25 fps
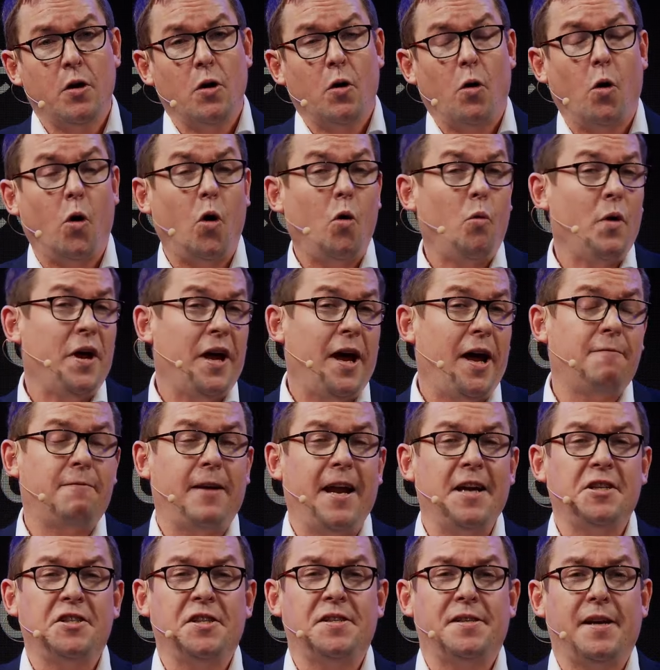Or we have
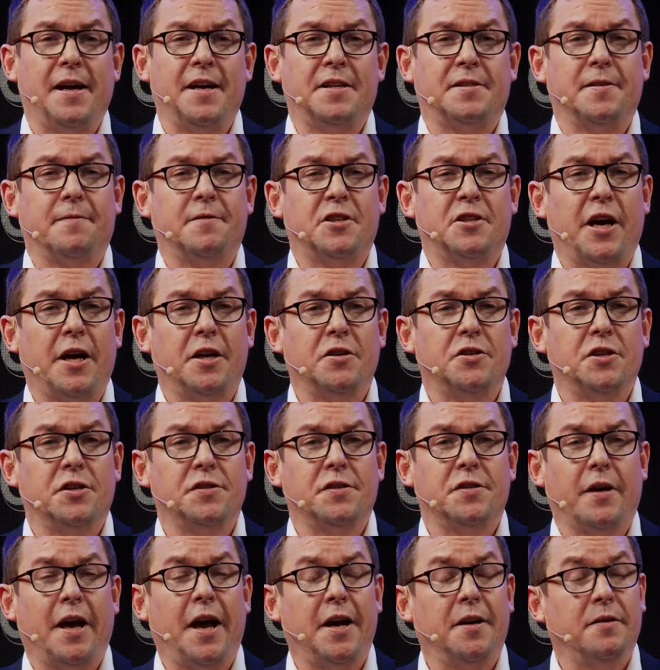legislative changes.
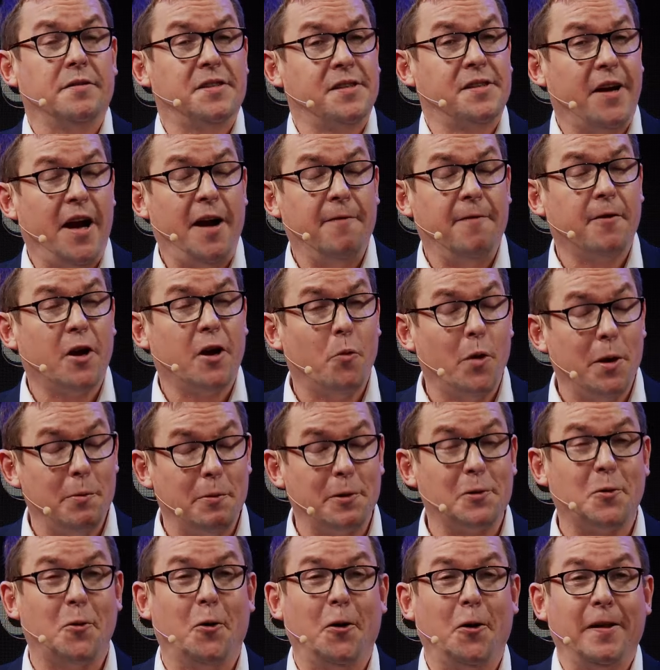And in South Africa, we
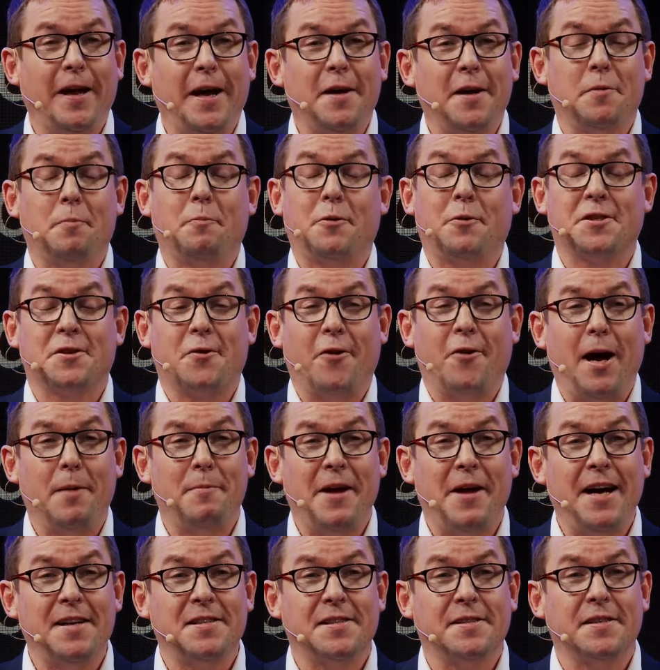would call that prescribed
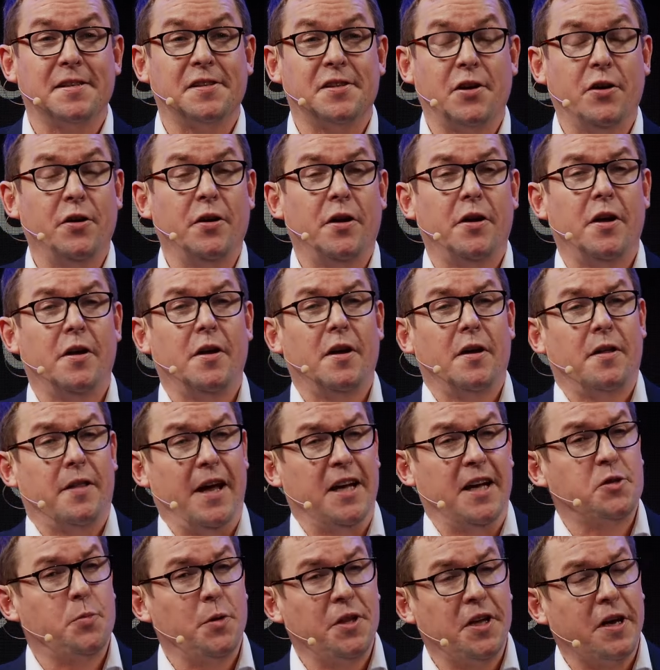assets. So
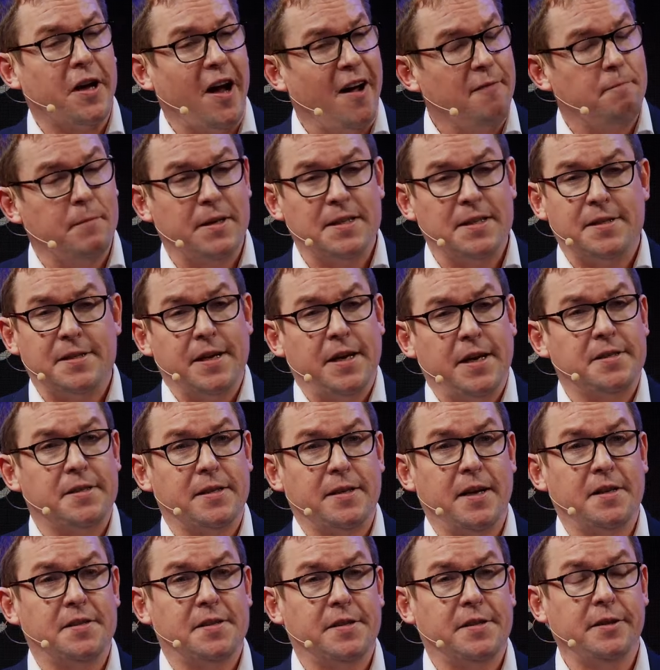that's when the government says,
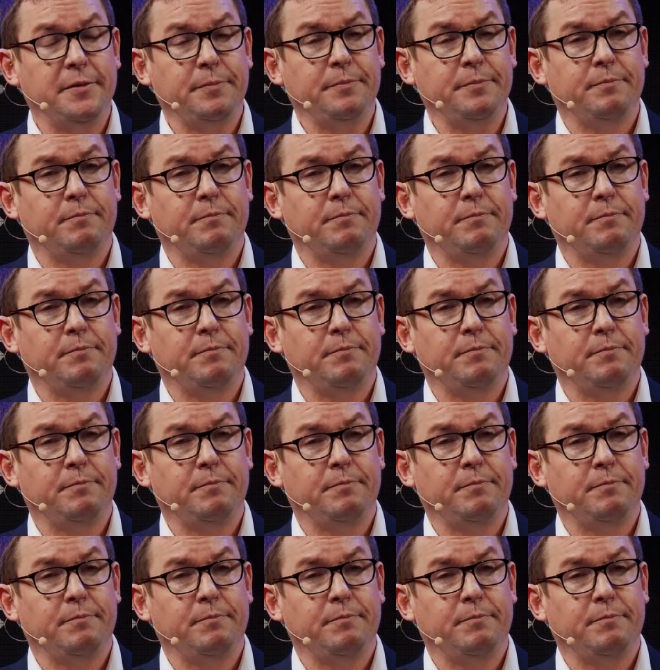listen,